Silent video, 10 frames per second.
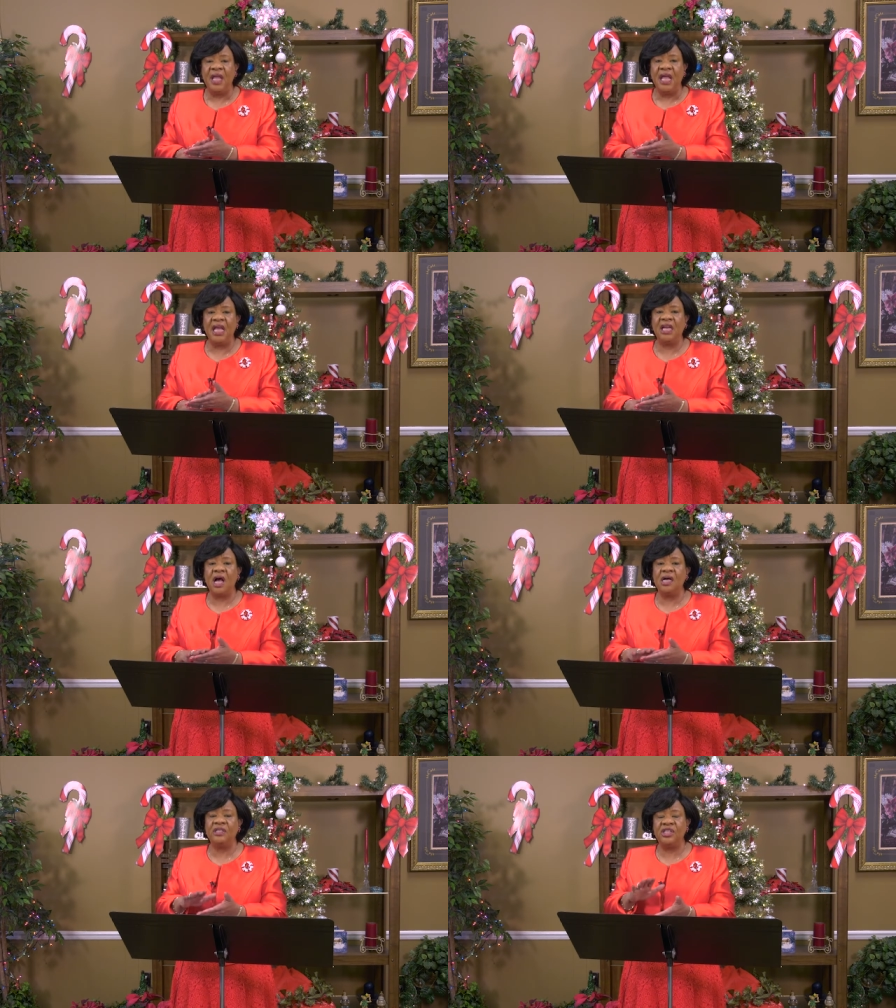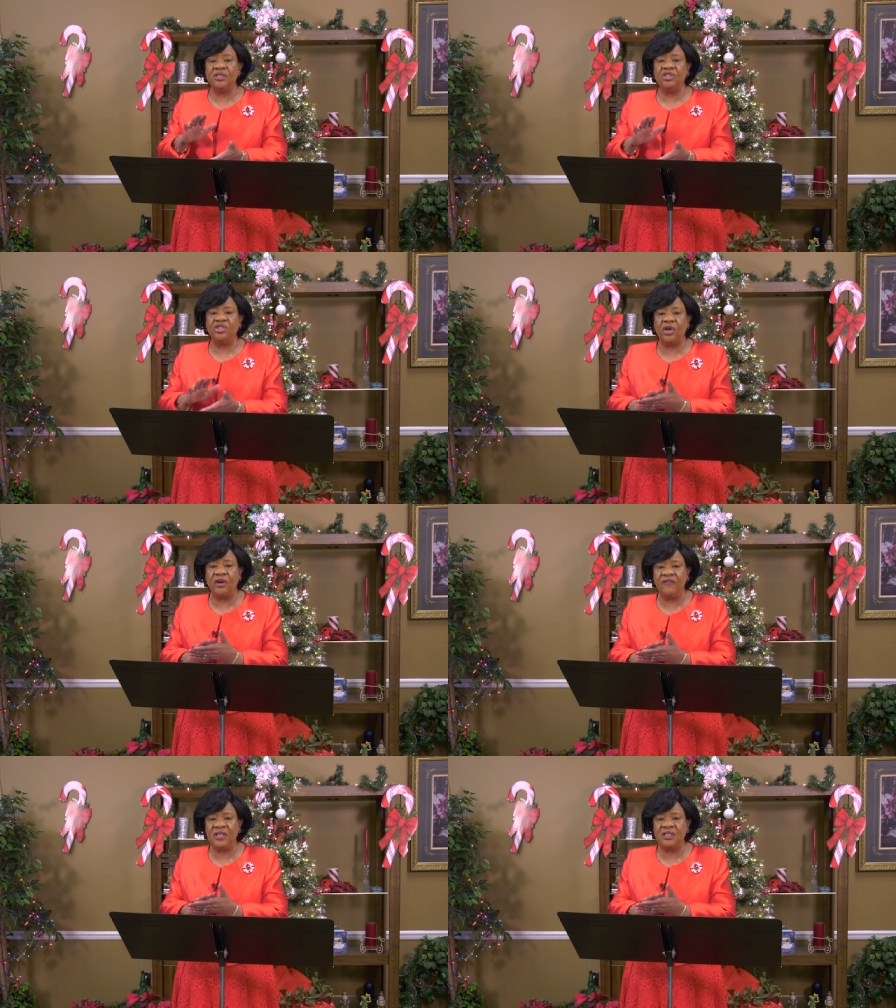he lost his
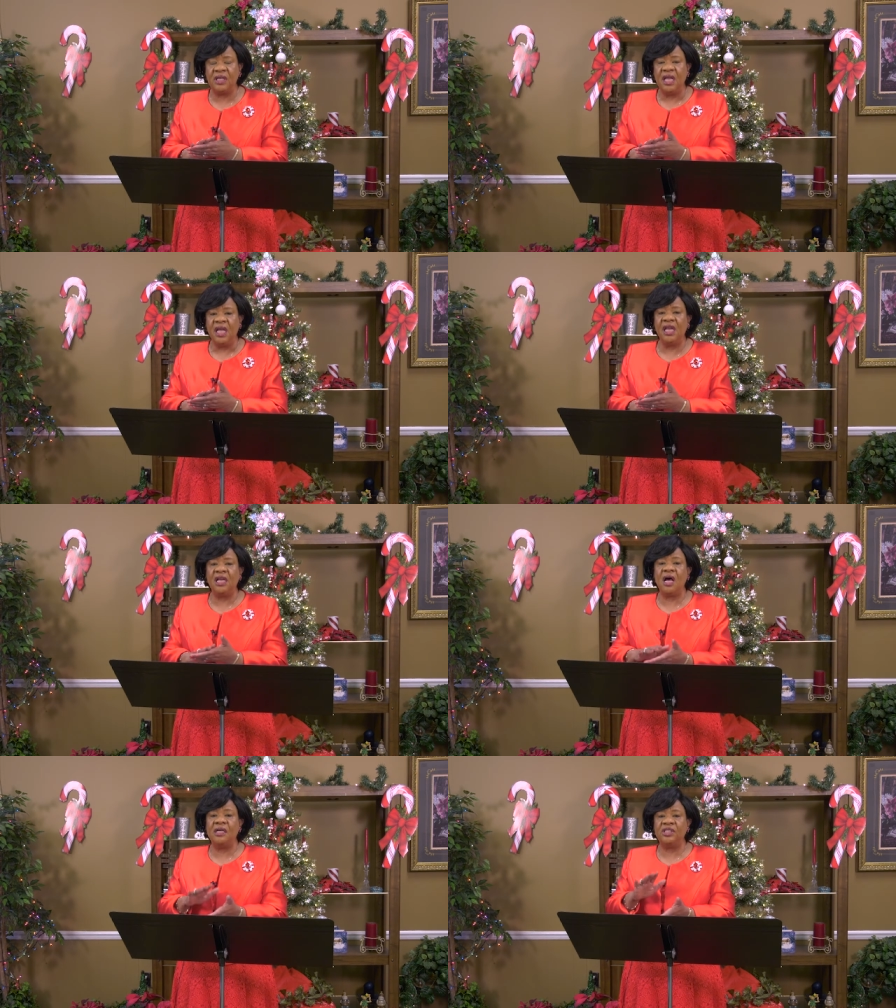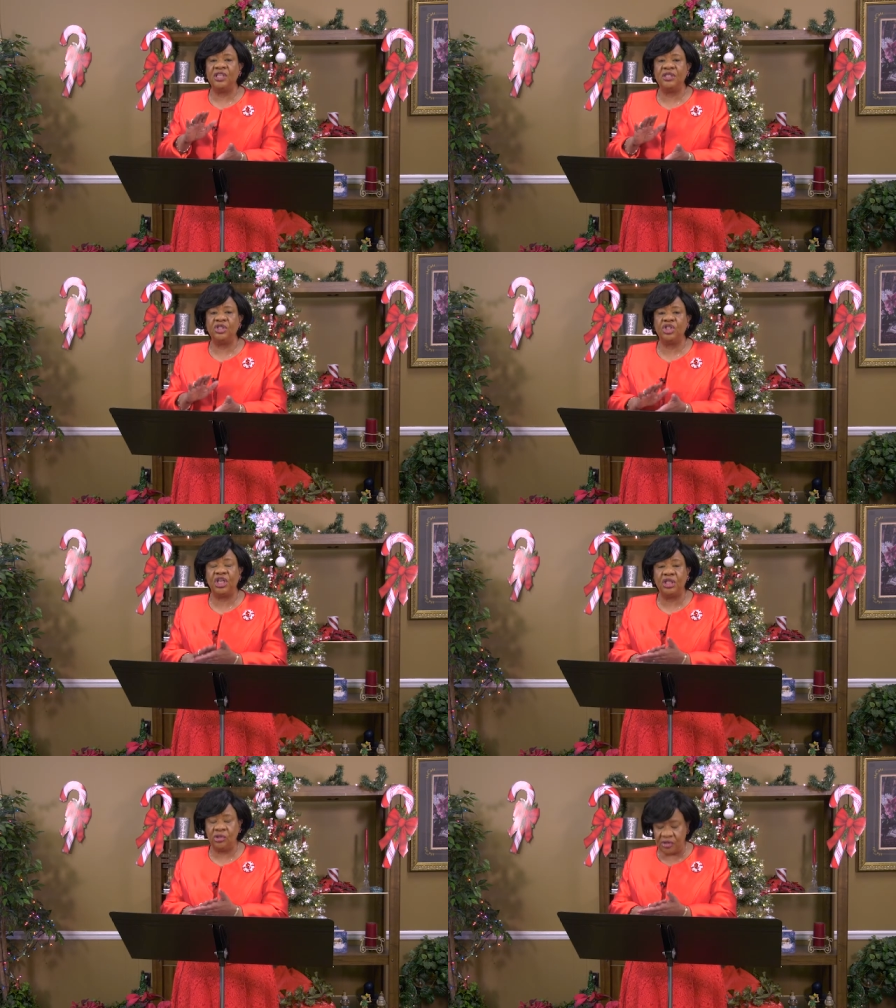servants. He lost his
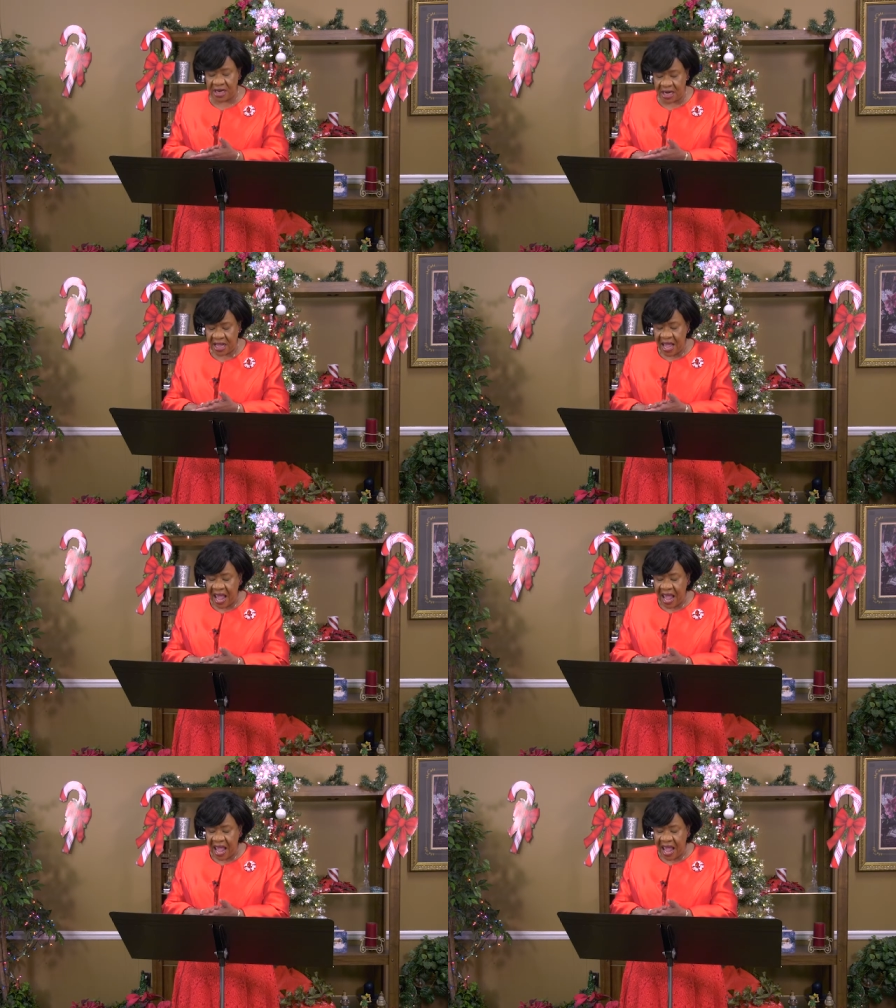children.